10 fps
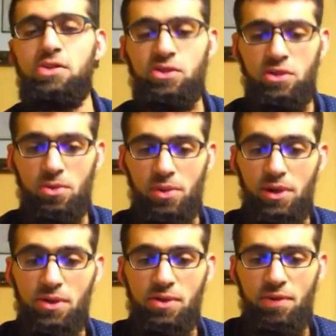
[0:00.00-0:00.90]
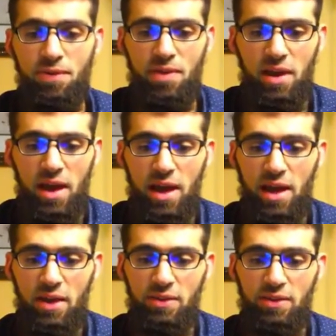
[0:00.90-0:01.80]
career,
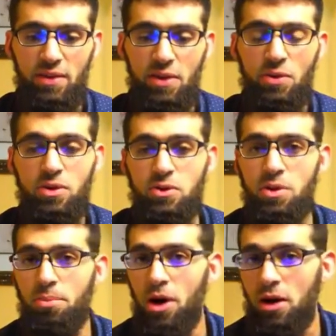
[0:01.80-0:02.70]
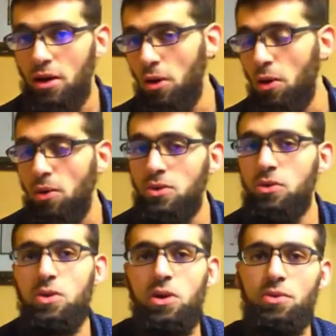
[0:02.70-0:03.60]
and in order to embark on a whole
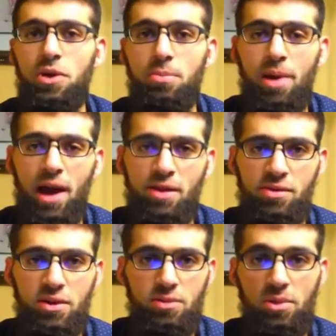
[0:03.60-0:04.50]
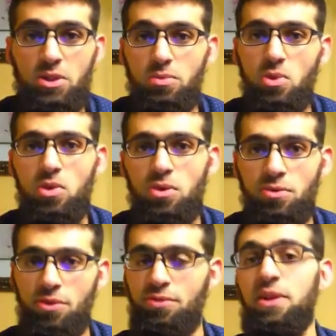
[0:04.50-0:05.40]
new career path that is much more
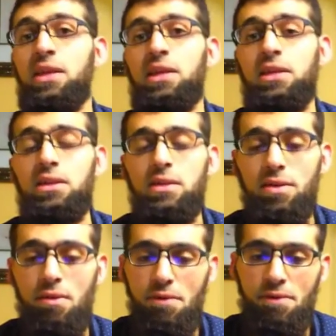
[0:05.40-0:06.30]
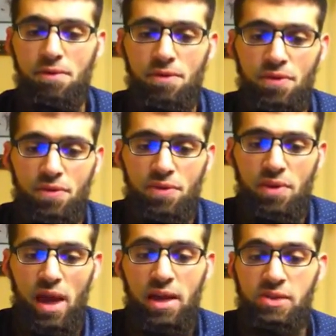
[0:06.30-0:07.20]
fulfilling.
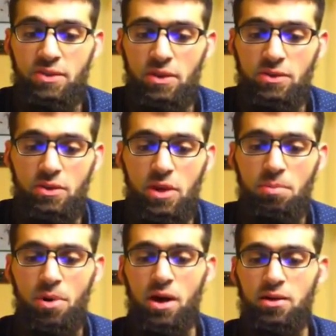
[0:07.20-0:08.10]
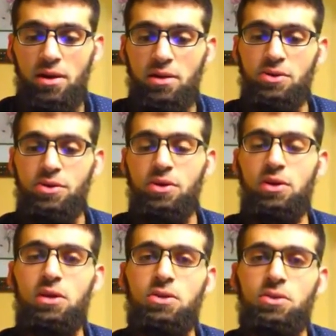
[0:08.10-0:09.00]
And he's also embarked on a
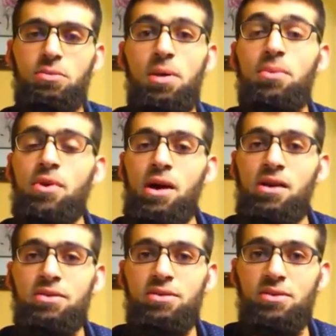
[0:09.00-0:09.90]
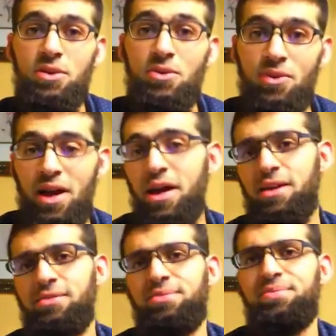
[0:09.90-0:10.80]
journey to memorize the
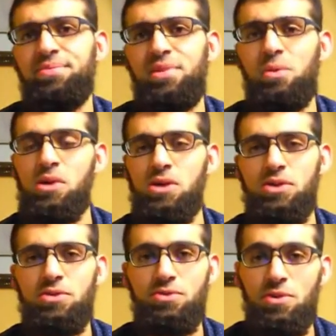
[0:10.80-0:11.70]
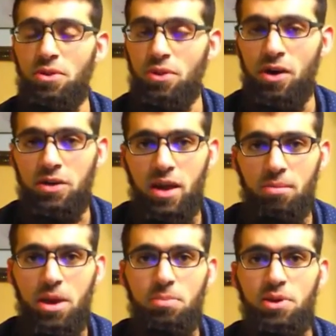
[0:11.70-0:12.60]
Quran, which for a long
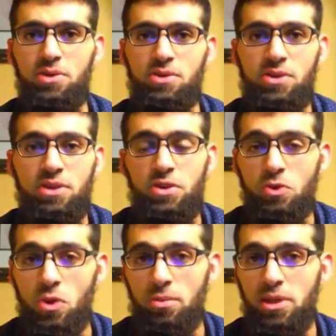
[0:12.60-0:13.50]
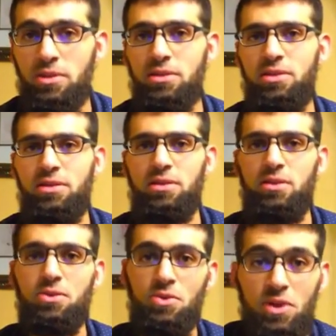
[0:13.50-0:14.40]
time had been just a dormant
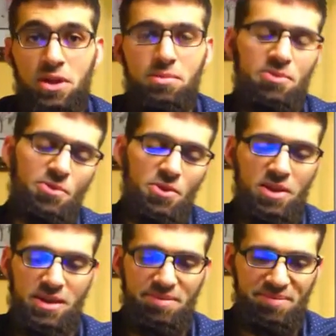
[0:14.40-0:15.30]
dream for him.